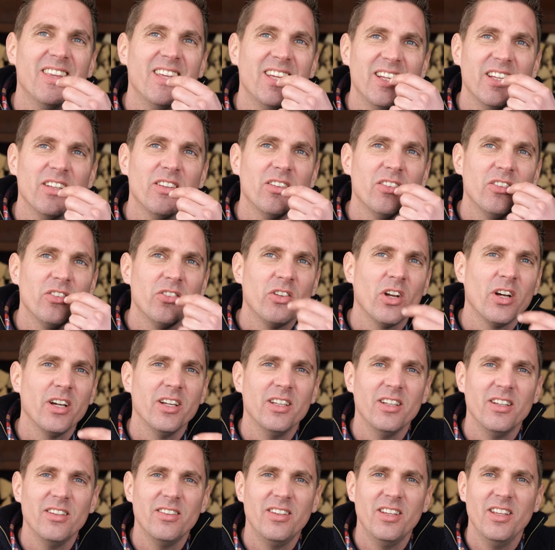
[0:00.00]
thing in, stuck
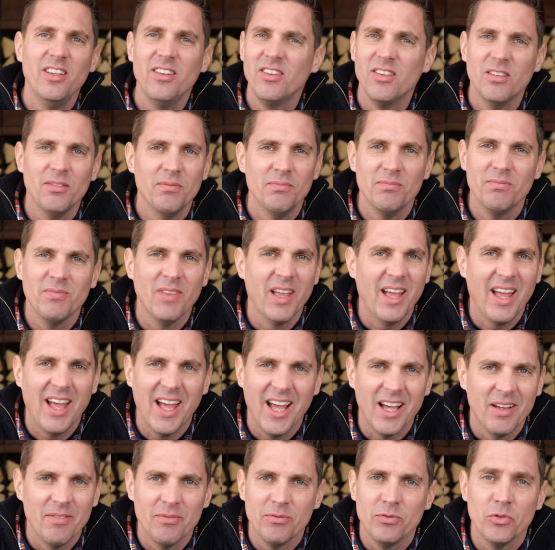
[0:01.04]
in the teeth?
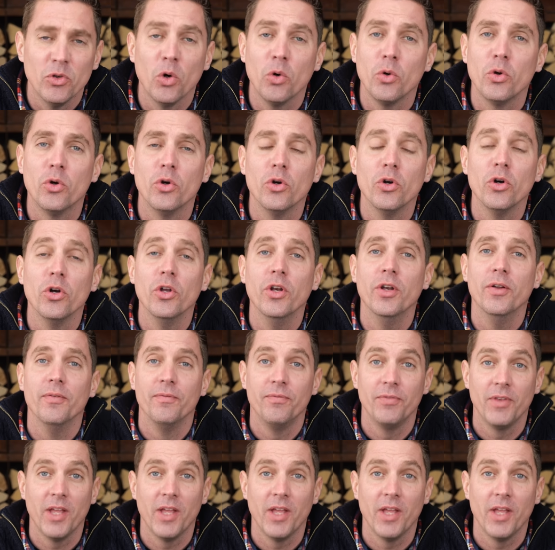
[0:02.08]
Nah, no good.